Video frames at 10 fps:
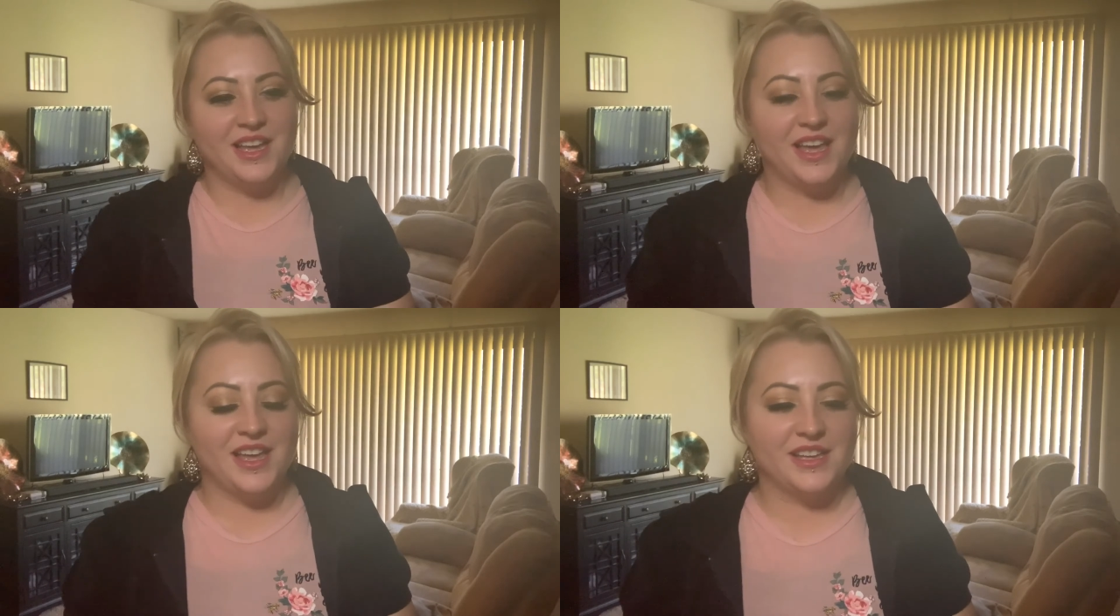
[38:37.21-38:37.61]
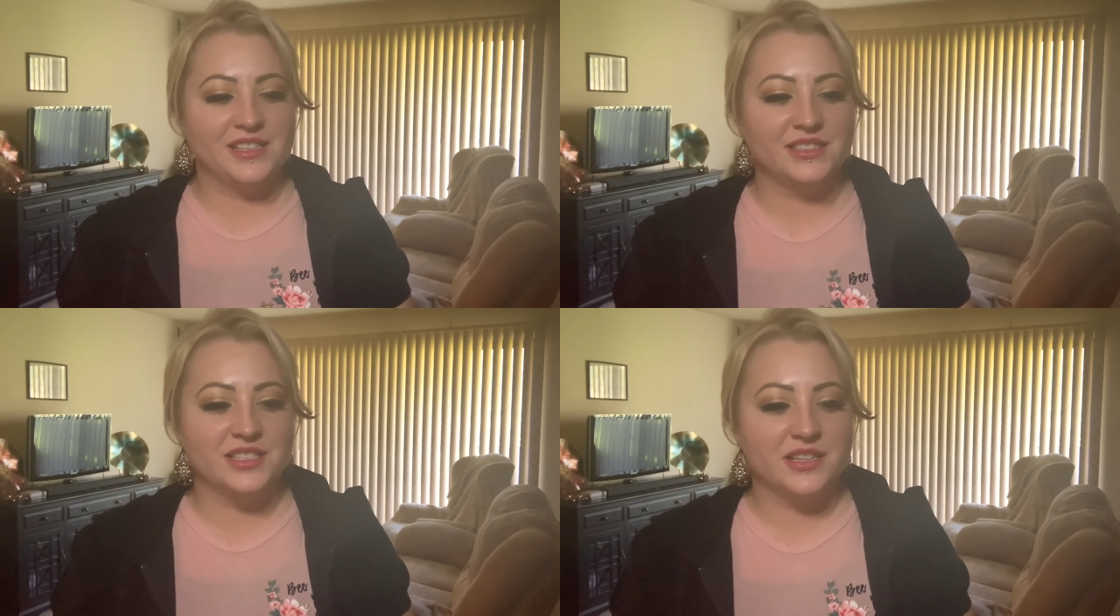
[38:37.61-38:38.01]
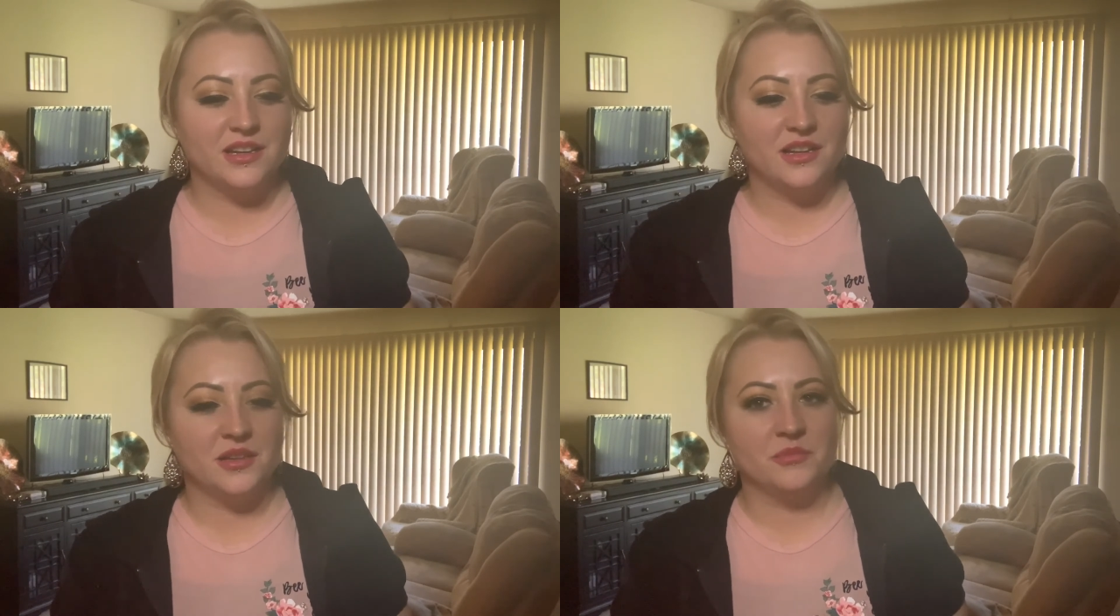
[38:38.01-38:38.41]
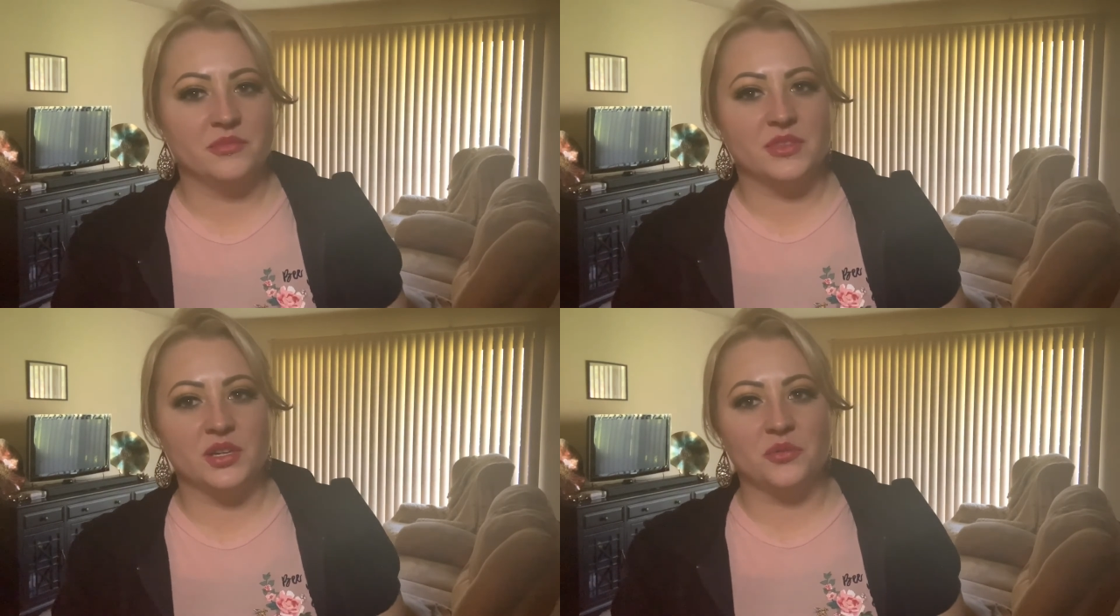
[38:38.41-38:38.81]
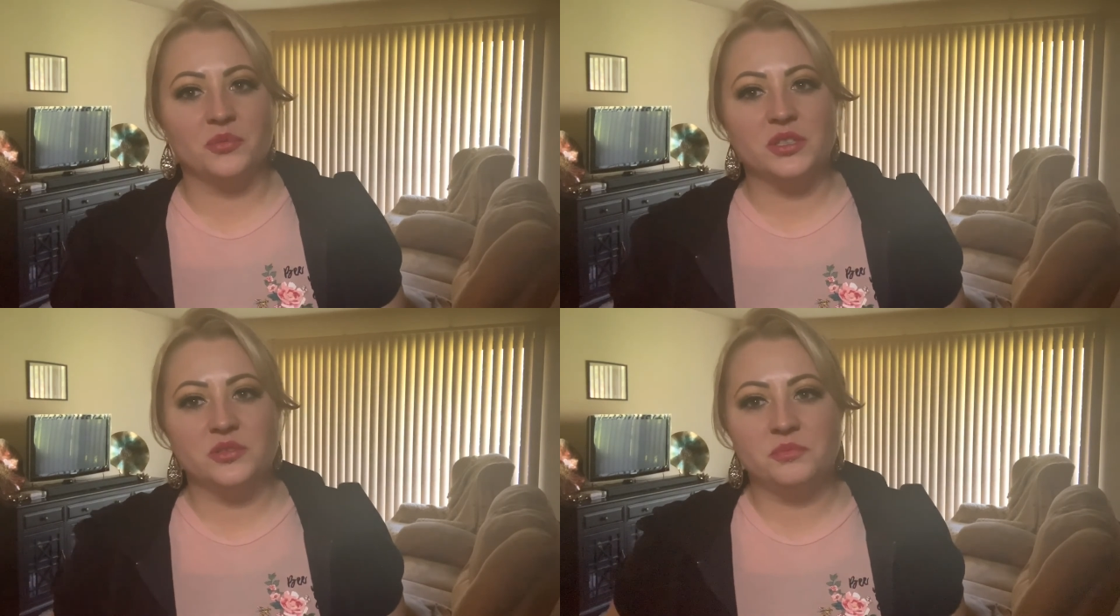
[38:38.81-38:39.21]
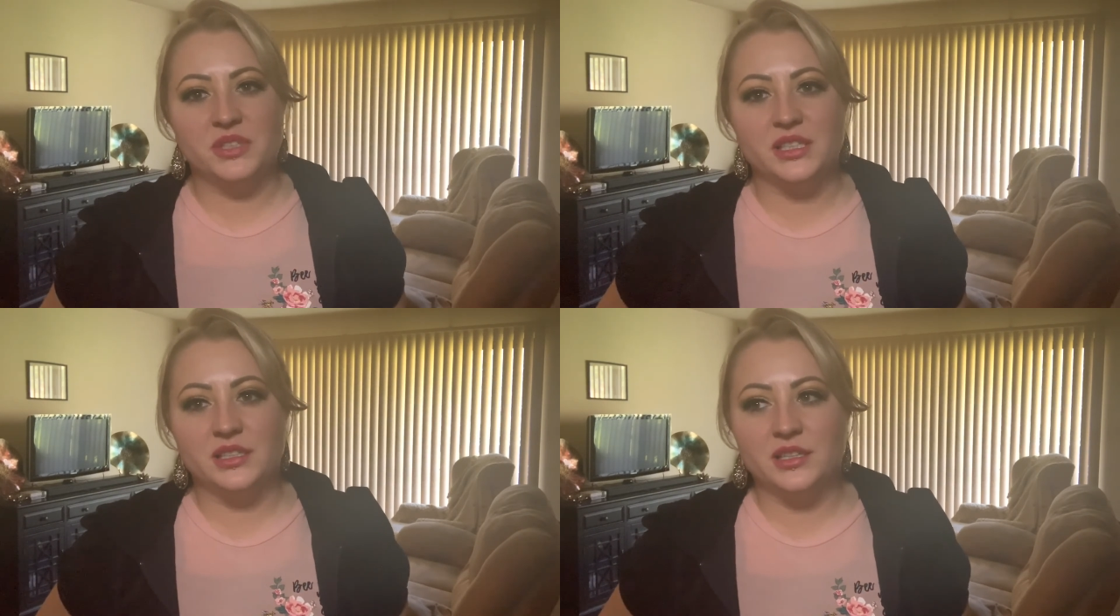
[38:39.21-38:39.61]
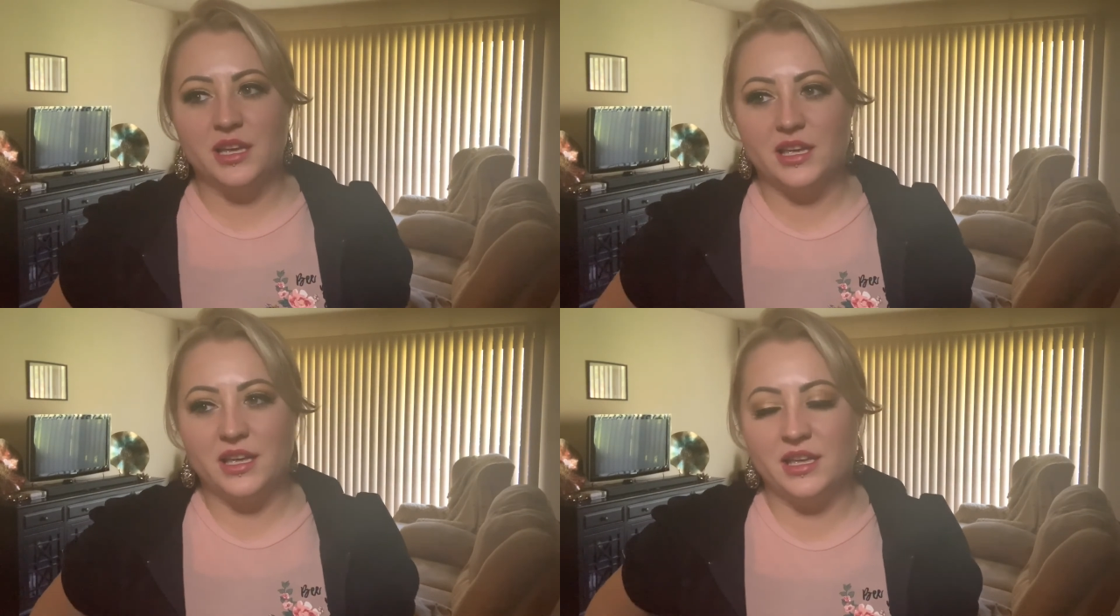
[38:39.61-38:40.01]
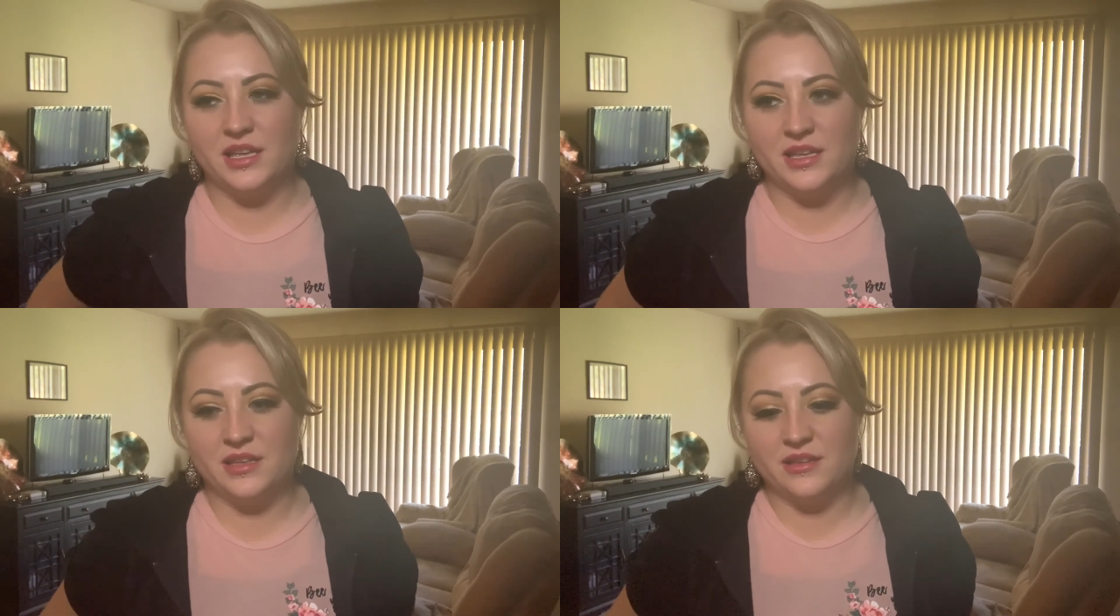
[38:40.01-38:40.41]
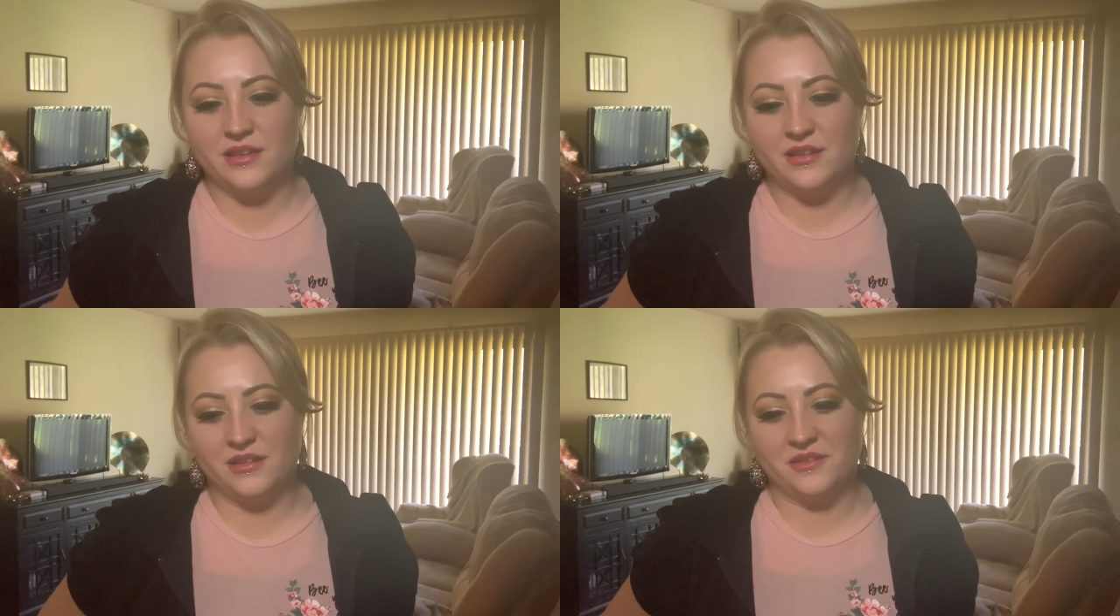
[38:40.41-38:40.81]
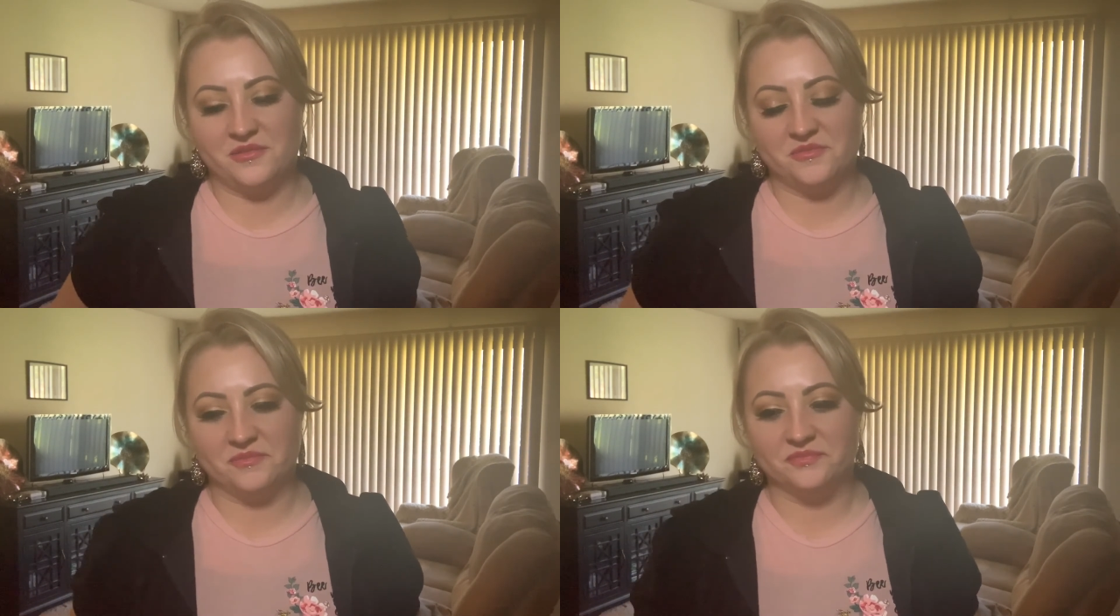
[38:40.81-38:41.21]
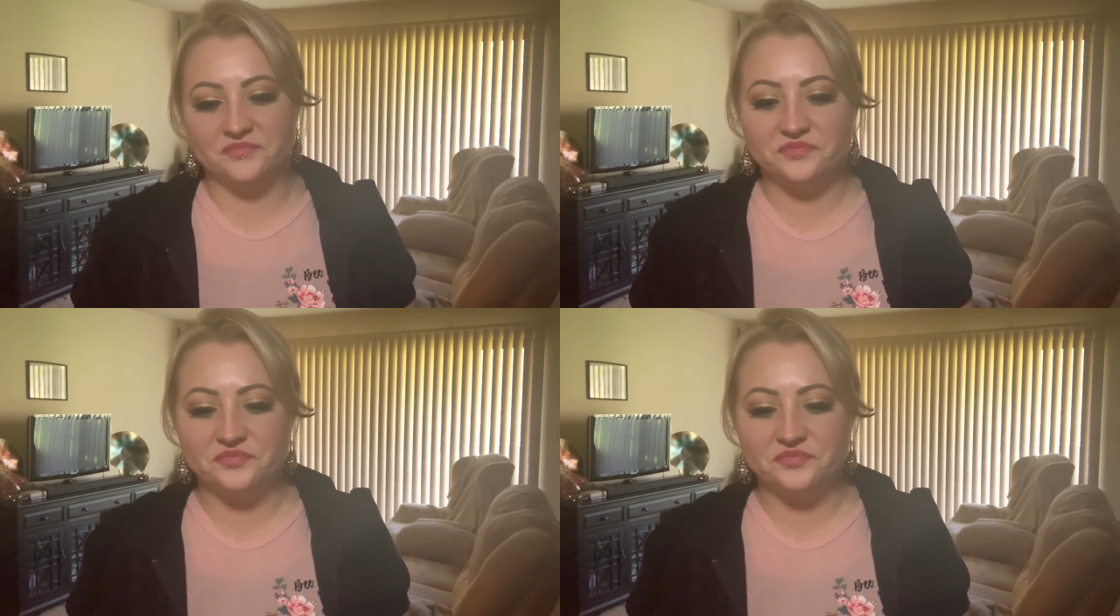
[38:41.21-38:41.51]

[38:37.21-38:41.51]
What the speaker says: and there will be an